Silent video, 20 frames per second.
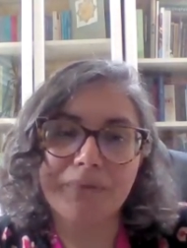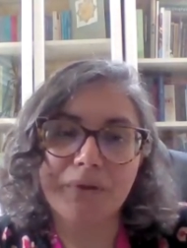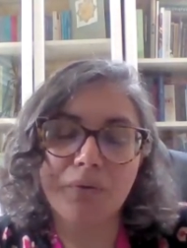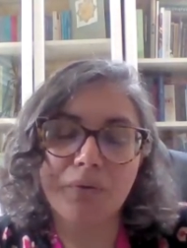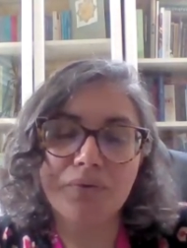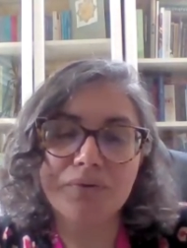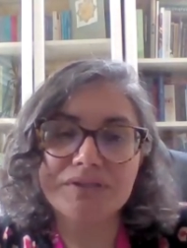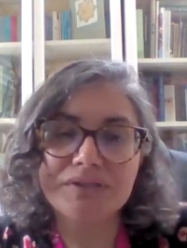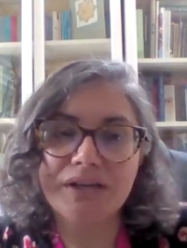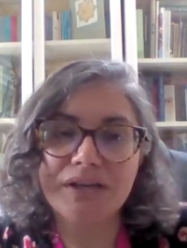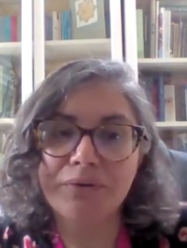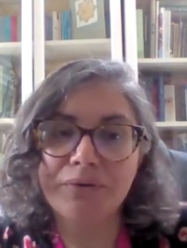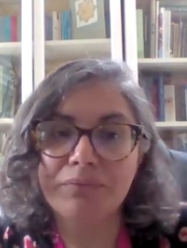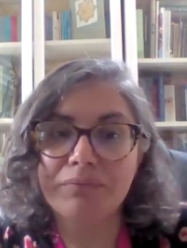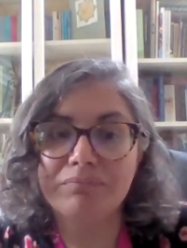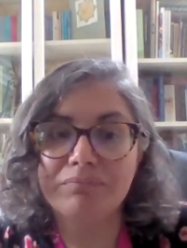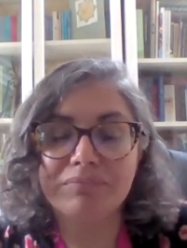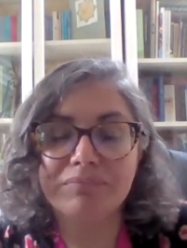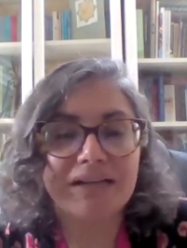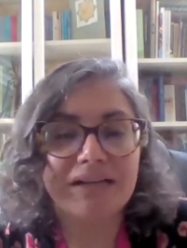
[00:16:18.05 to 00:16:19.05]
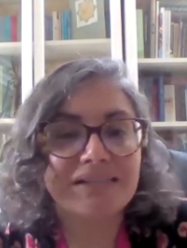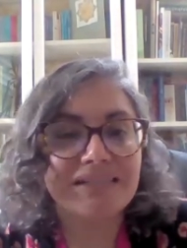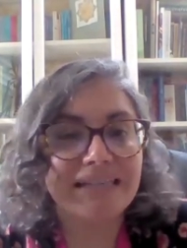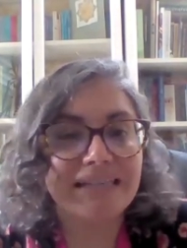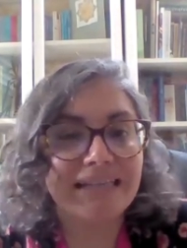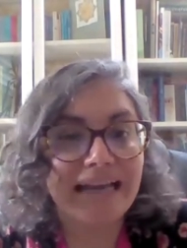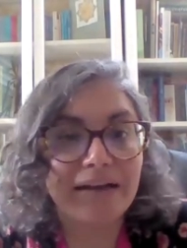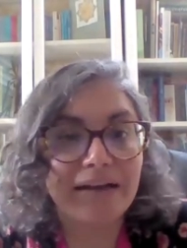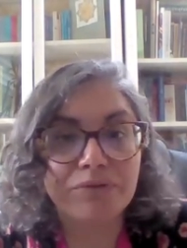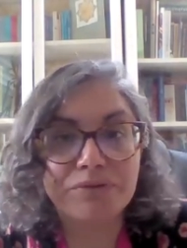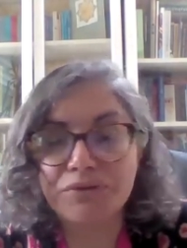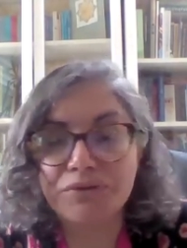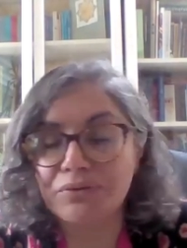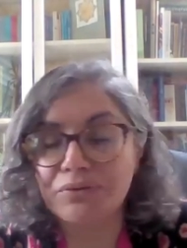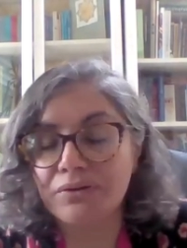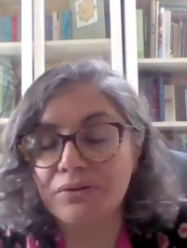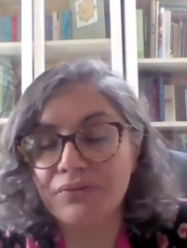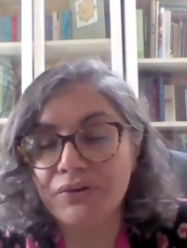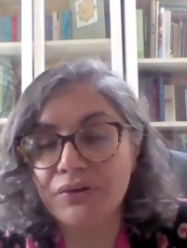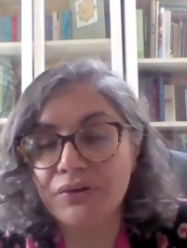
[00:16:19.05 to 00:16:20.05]
Also, cutting out or
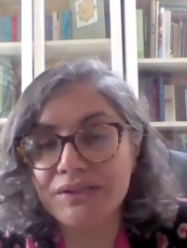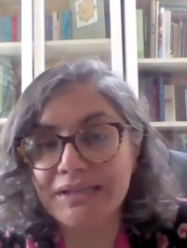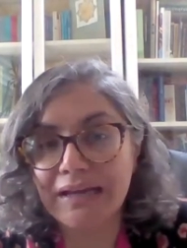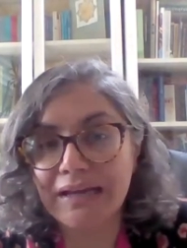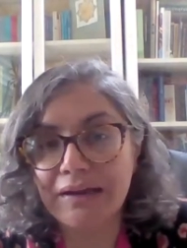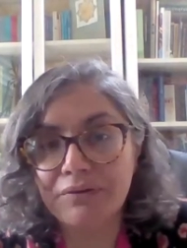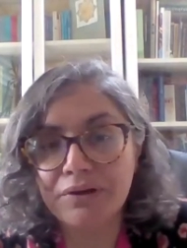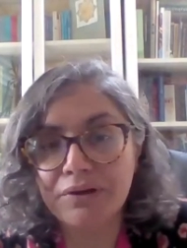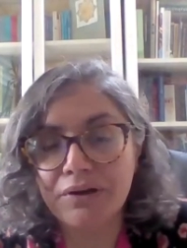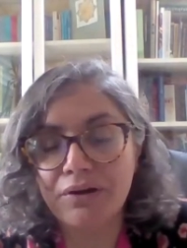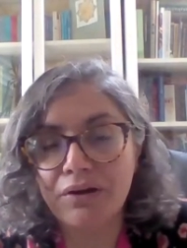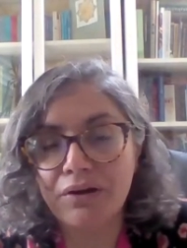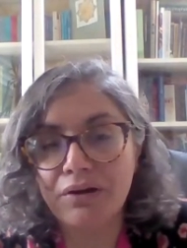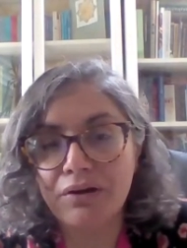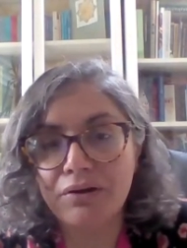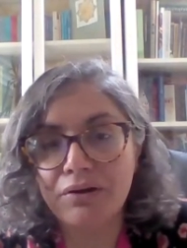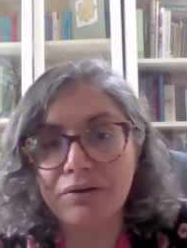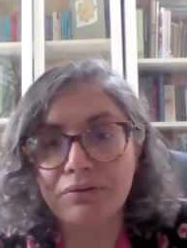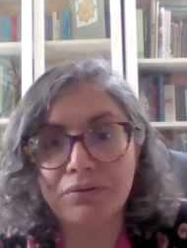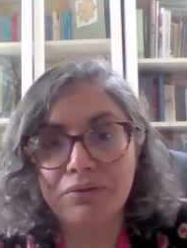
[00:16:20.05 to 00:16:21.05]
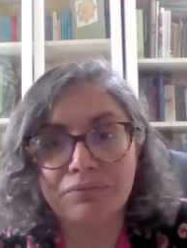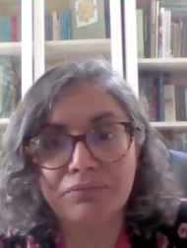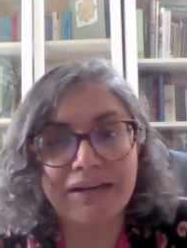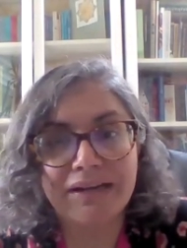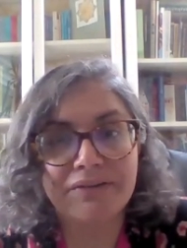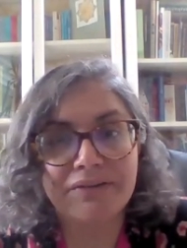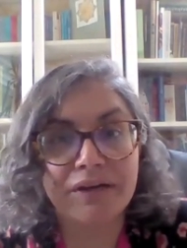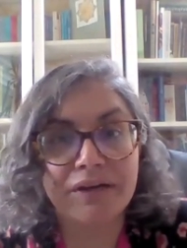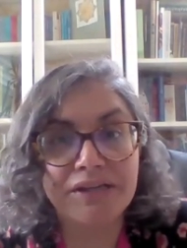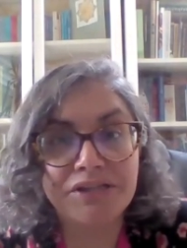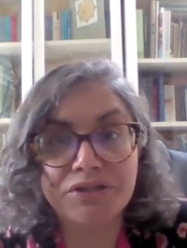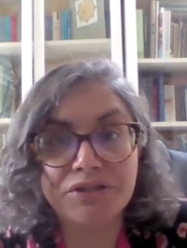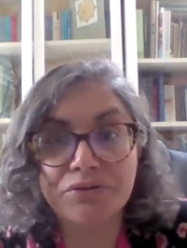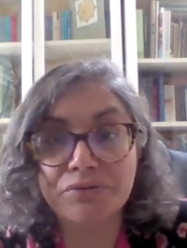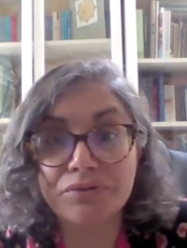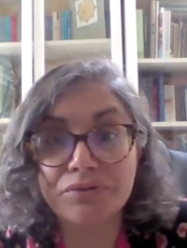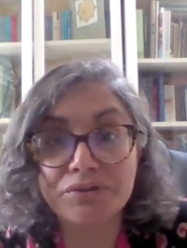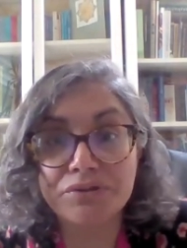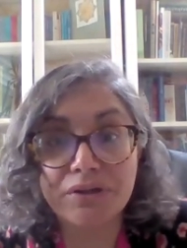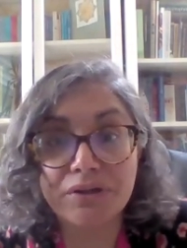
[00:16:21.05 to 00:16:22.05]
avoiding alcohol,
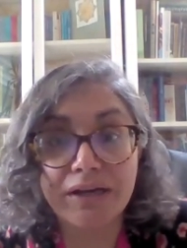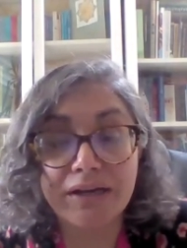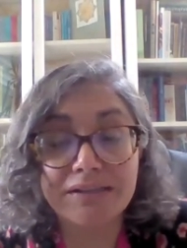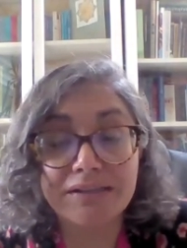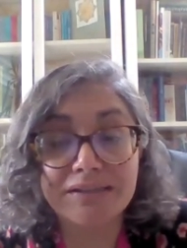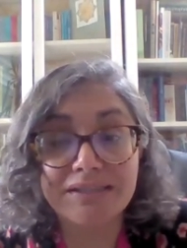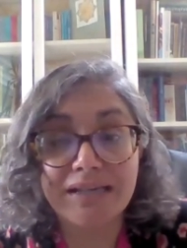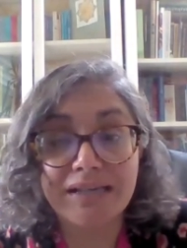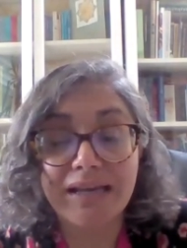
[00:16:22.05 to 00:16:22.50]
recreational drugs,